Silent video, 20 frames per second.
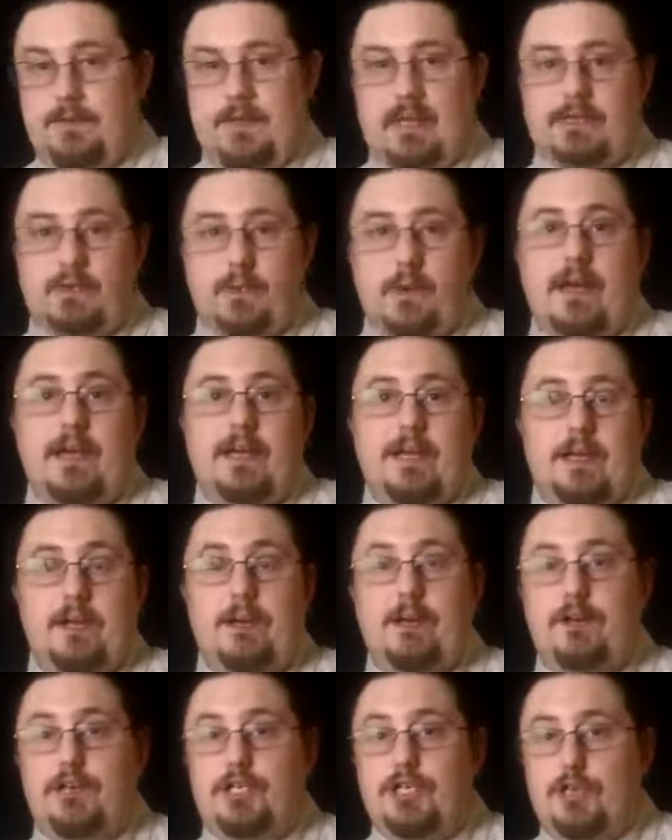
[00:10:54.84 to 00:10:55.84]
And that's why
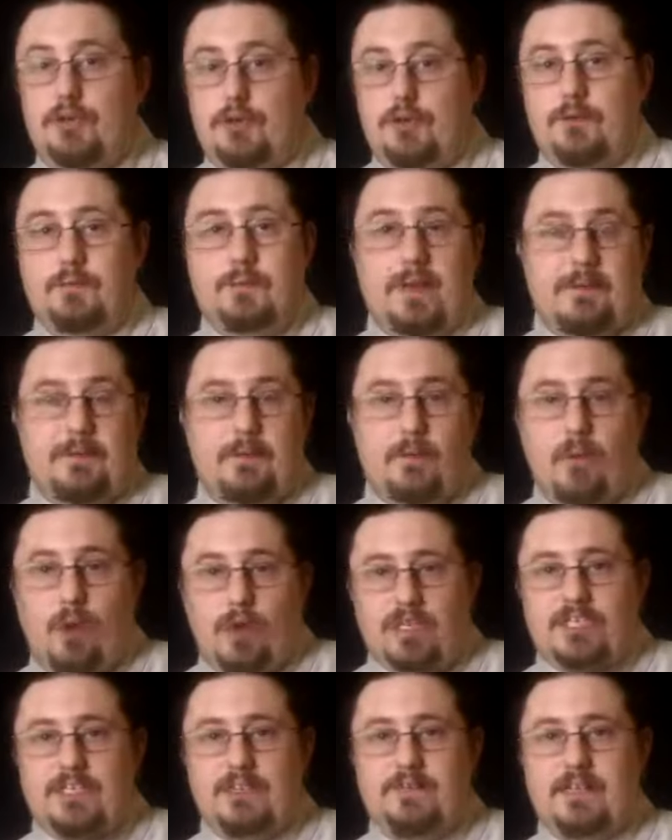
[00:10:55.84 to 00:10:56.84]
I urge you, good people
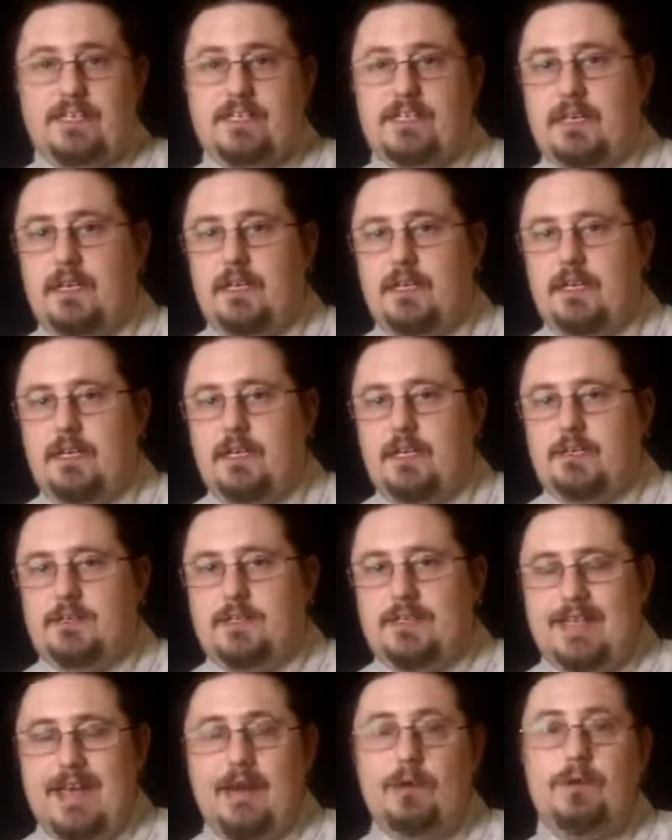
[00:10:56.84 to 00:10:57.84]
watching this,
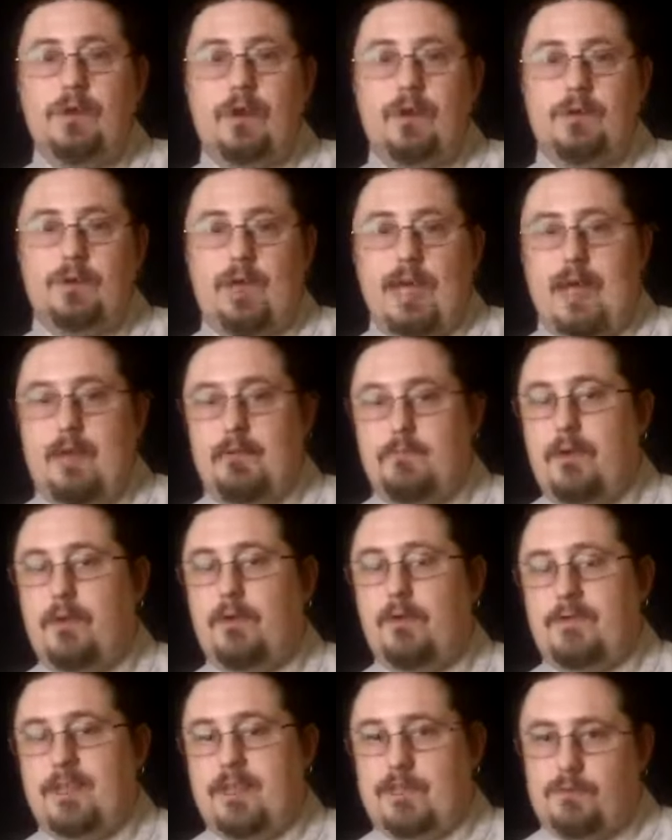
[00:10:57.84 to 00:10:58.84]
to download and
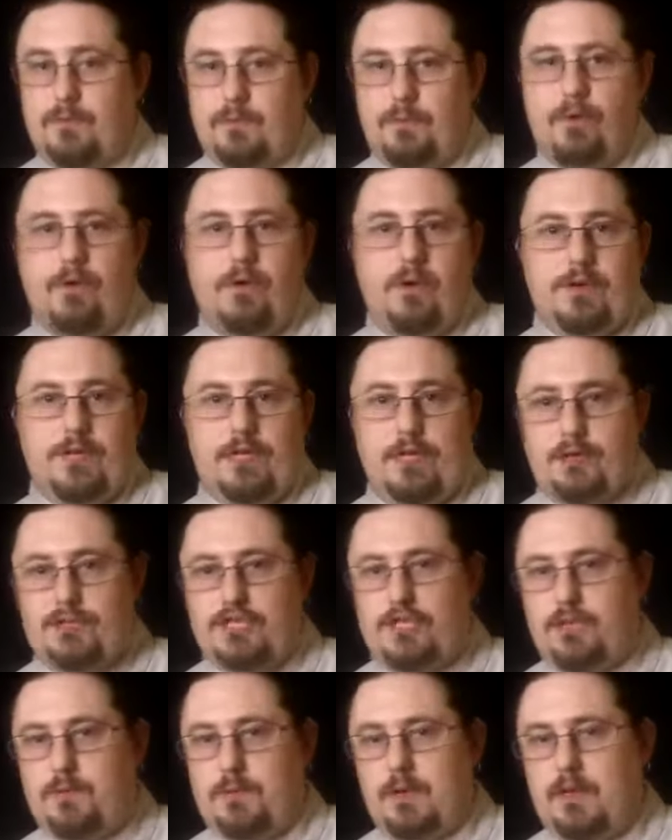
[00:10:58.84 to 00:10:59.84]
mirror this report on
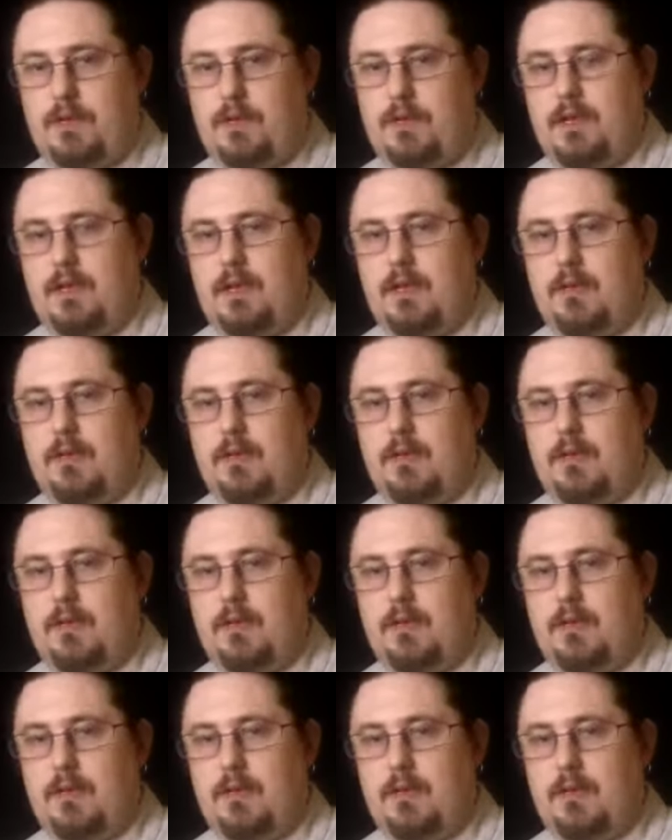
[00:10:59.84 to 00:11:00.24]
YouTube